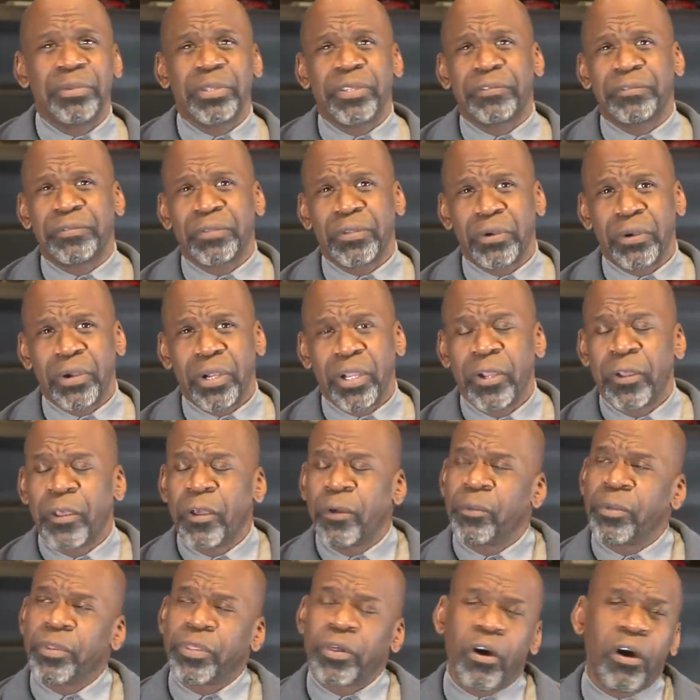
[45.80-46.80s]
with the floor,
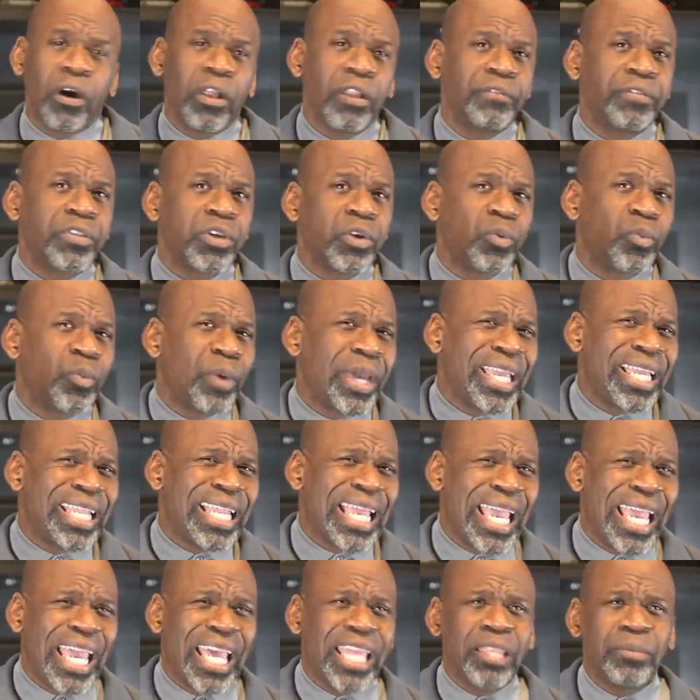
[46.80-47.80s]
with all of their weight
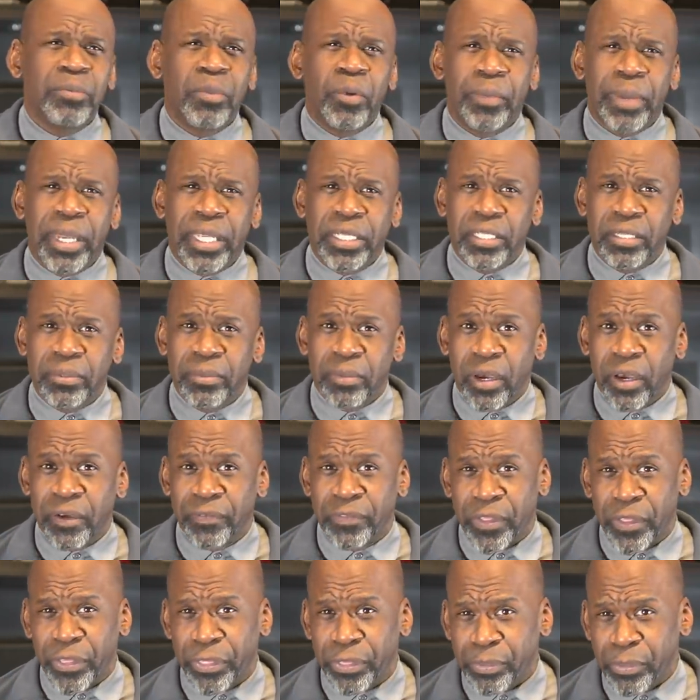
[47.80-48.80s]
and the momentum
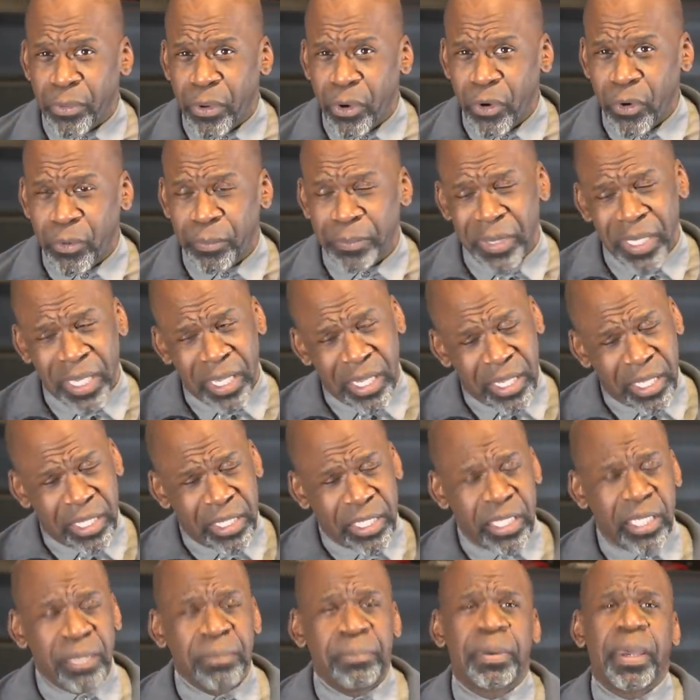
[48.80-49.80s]
of the throw behind
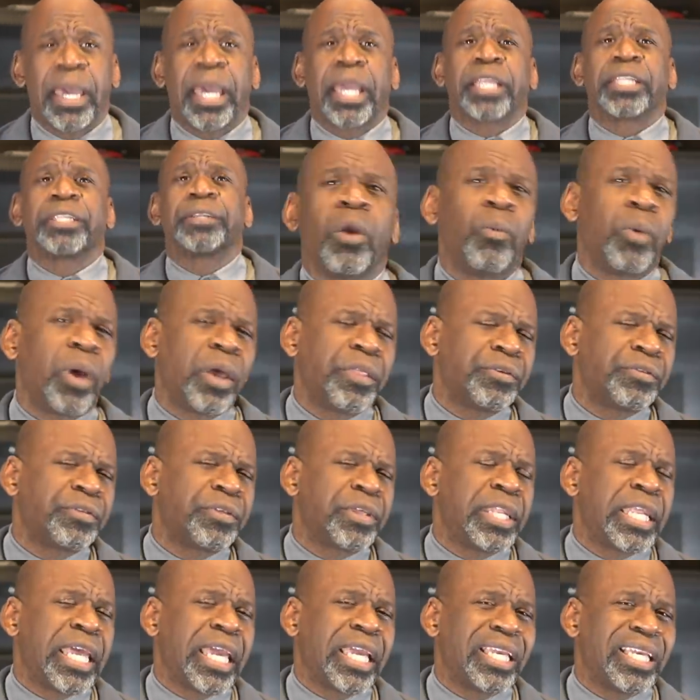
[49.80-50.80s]
the impact. Whether
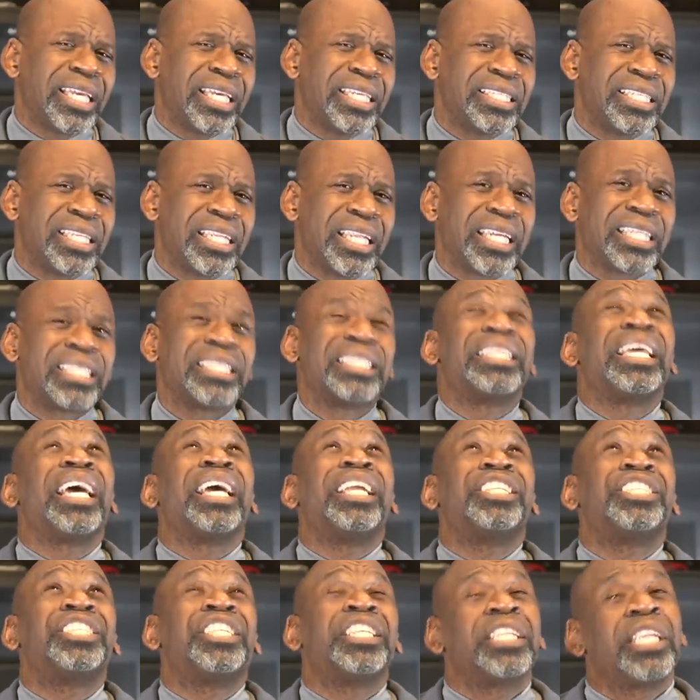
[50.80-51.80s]
the neck is in
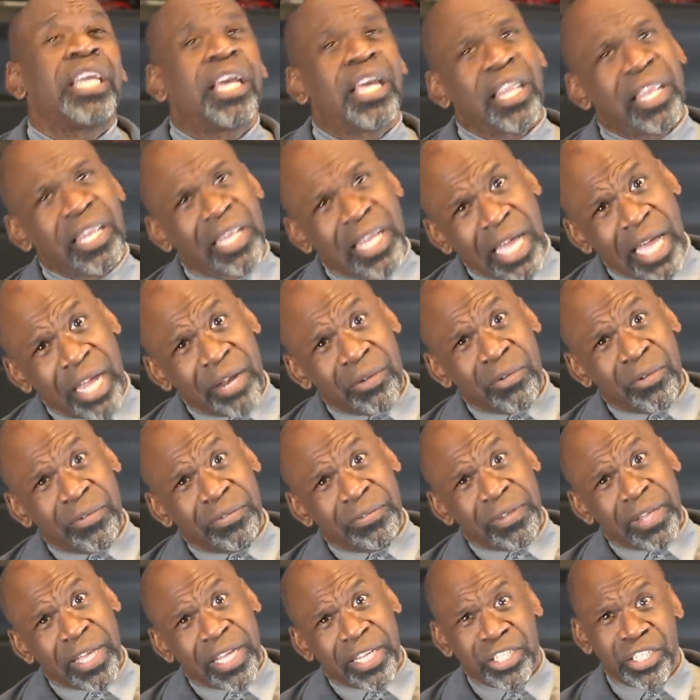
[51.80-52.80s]
extension, lateral
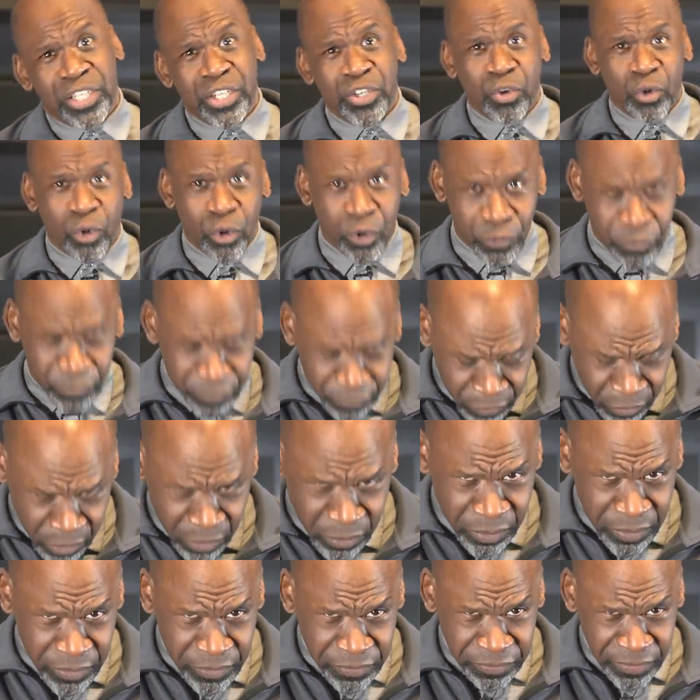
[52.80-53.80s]
flexion, or
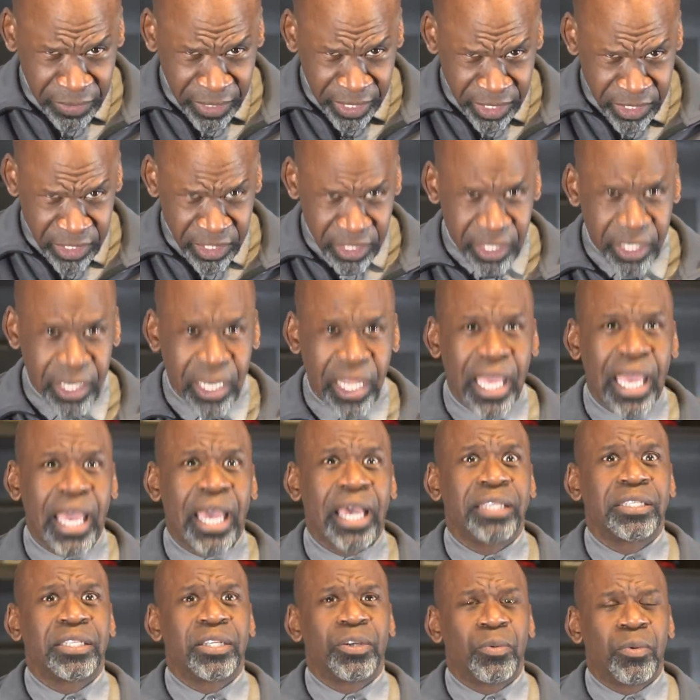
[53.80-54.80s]
forward flexion,
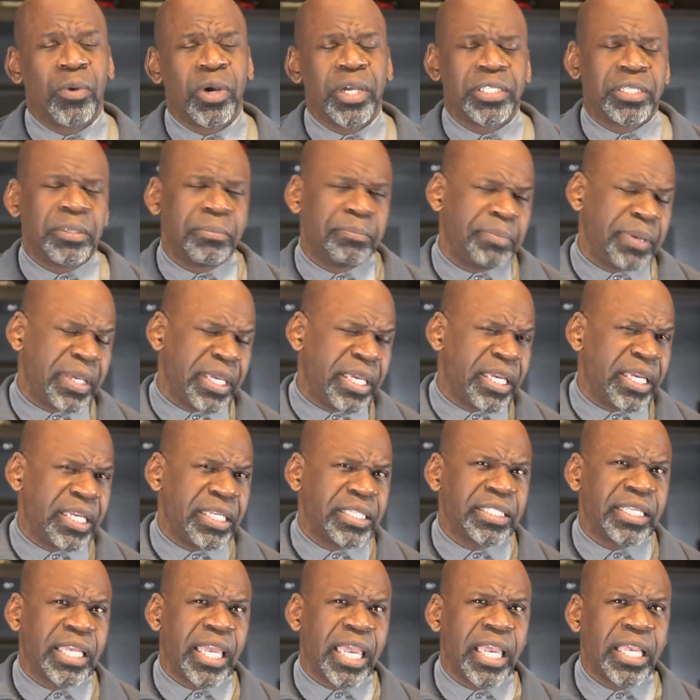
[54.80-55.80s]
as it was in Big
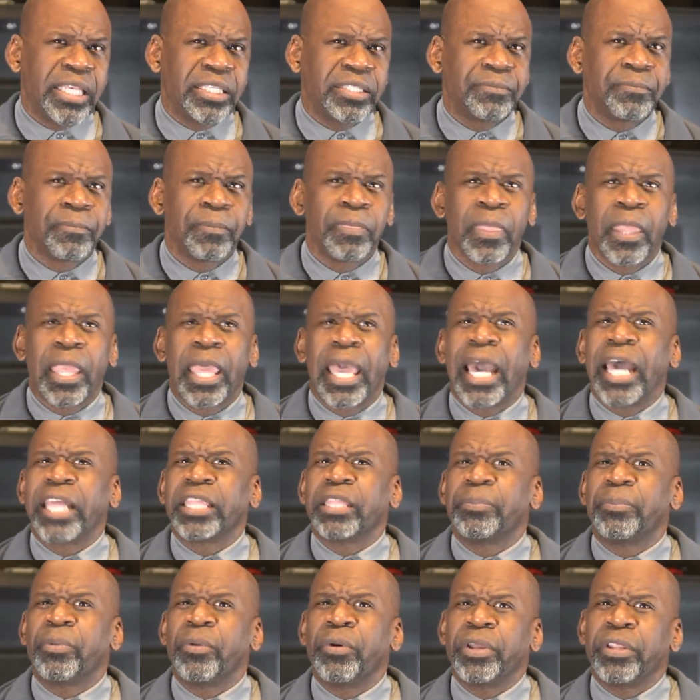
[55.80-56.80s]
E's case,
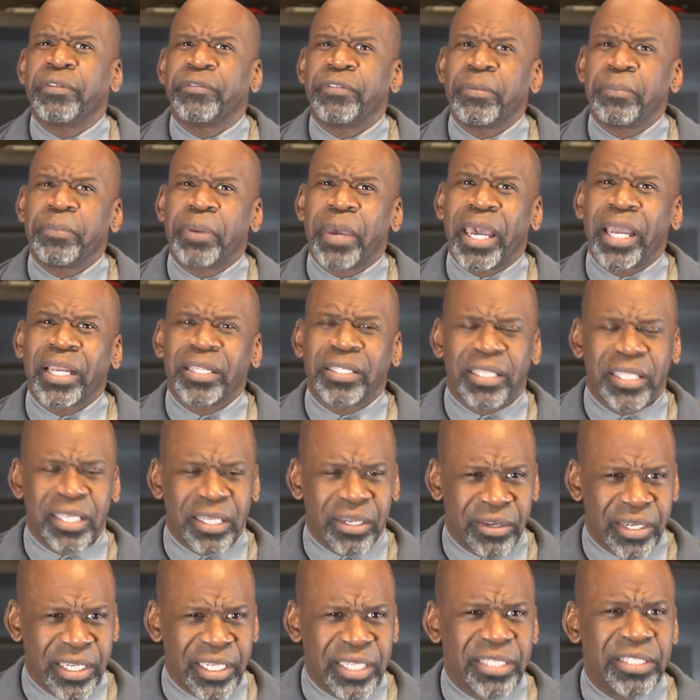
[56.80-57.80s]
at the point of impact,
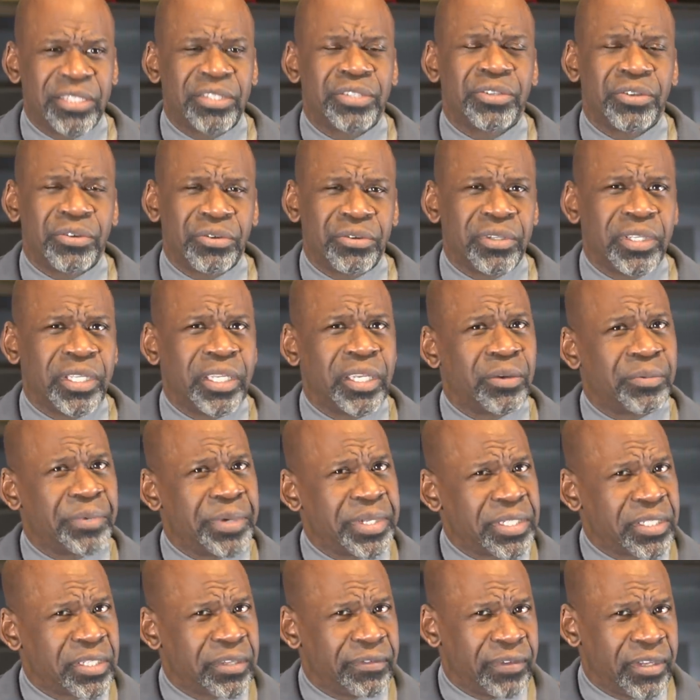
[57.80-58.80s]
there is certainly a
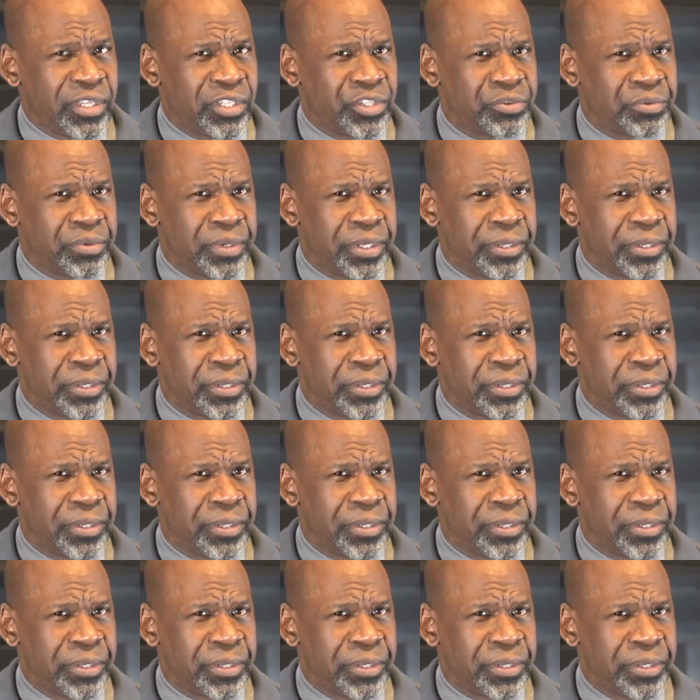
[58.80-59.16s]
risk of injury.